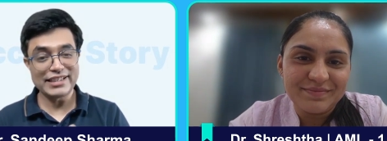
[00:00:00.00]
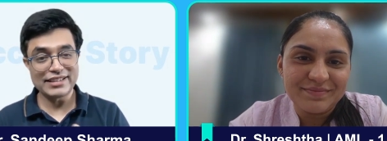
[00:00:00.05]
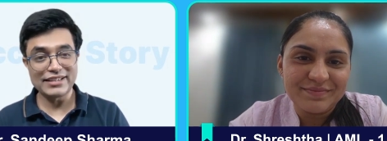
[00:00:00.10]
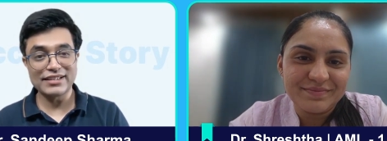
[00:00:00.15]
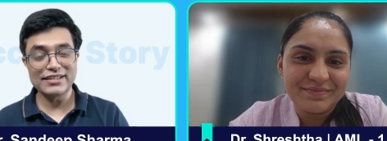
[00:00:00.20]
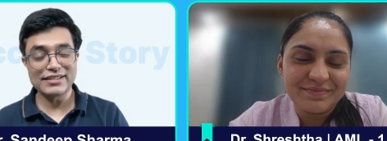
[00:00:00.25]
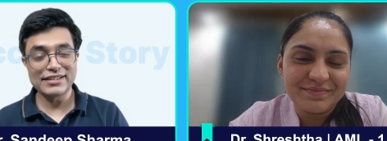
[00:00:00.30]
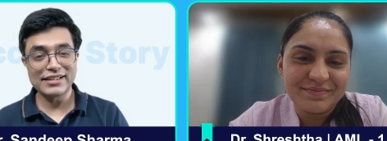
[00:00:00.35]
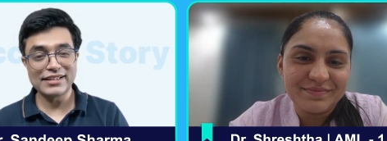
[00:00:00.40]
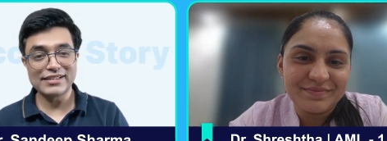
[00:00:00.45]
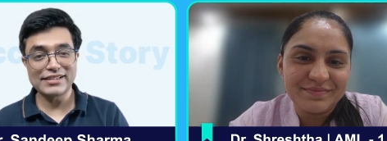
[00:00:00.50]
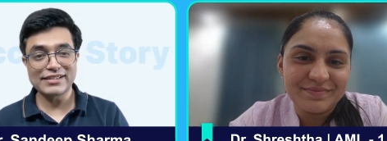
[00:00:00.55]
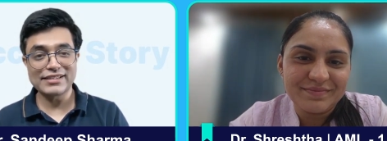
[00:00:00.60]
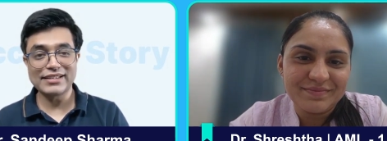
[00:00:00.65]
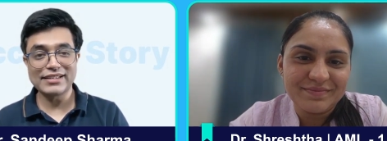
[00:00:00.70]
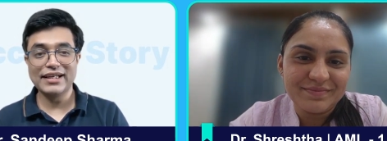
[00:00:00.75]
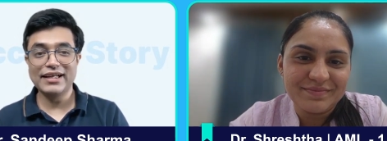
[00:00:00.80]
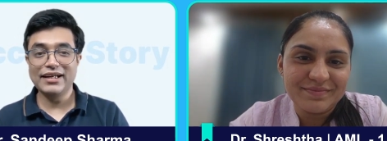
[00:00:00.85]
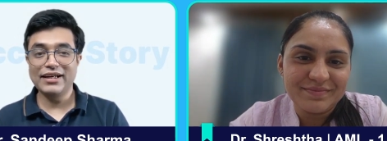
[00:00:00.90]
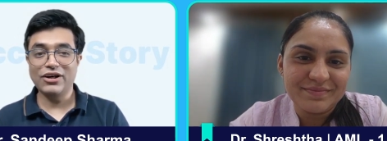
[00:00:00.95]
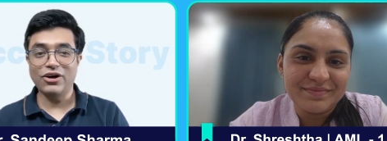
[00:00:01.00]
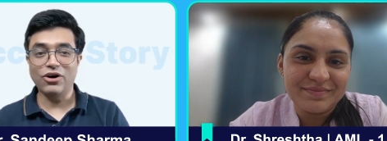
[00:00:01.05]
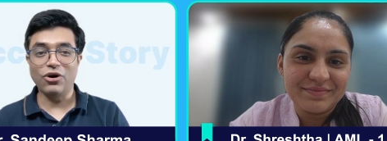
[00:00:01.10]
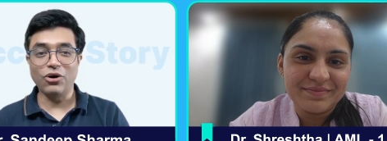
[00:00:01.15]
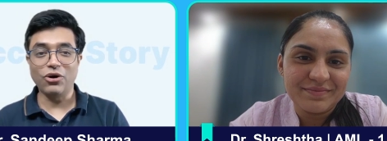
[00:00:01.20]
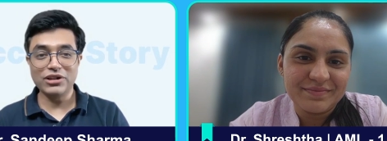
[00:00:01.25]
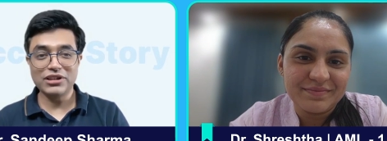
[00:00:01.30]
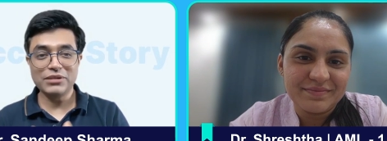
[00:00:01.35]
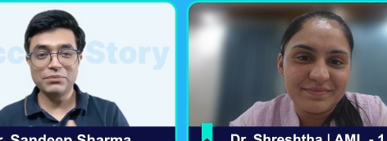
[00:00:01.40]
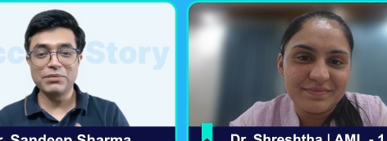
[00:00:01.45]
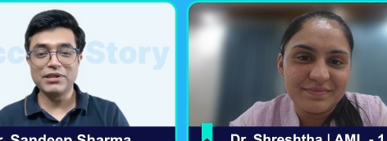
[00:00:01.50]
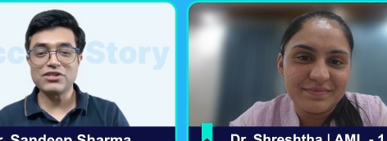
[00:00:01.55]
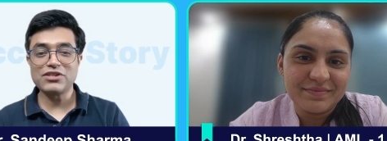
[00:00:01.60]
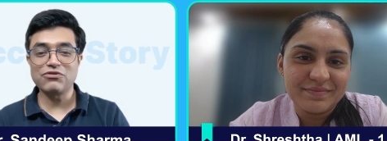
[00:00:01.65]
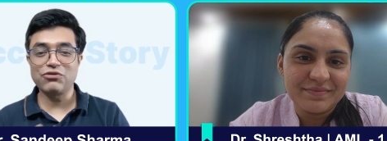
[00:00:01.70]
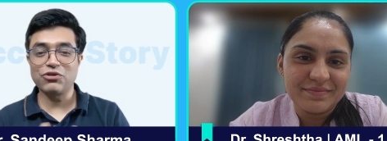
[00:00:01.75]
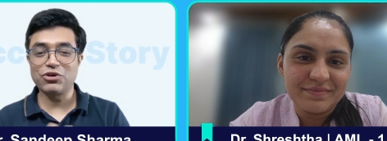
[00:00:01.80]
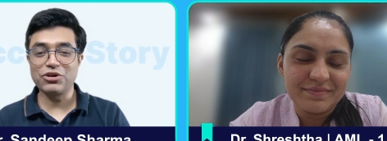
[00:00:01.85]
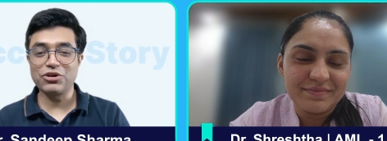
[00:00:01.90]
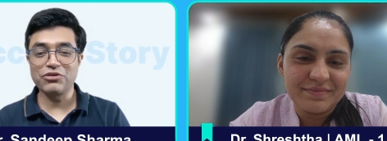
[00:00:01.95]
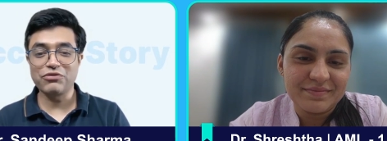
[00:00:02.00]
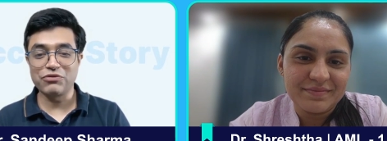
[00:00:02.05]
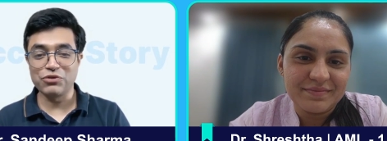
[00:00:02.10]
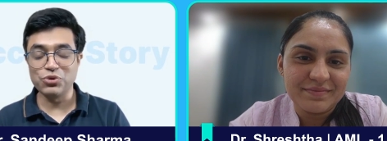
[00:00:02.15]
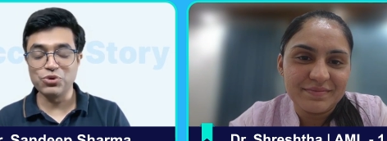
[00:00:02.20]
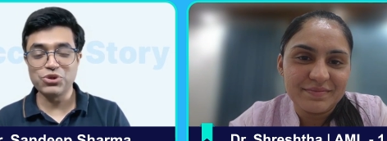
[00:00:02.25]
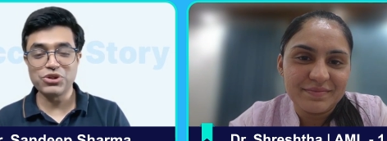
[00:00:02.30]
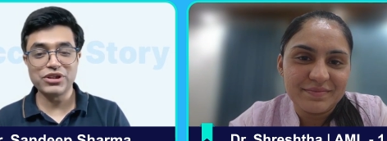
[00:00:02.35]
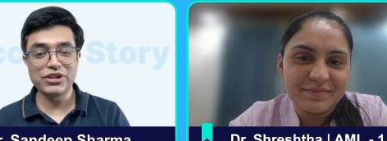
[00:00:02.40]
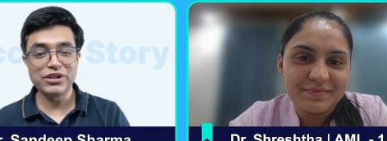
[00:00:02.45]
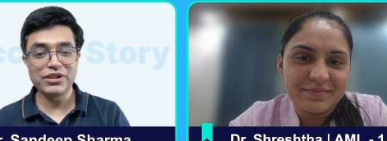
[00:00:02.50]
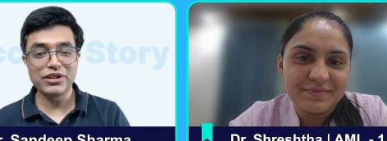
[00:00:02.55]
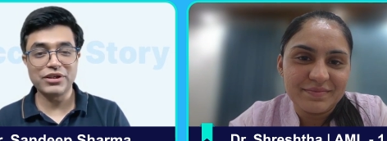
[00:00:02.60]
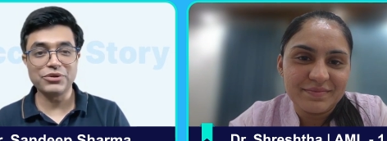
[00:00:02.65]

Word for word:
Speaker 1: success. All the best for your future.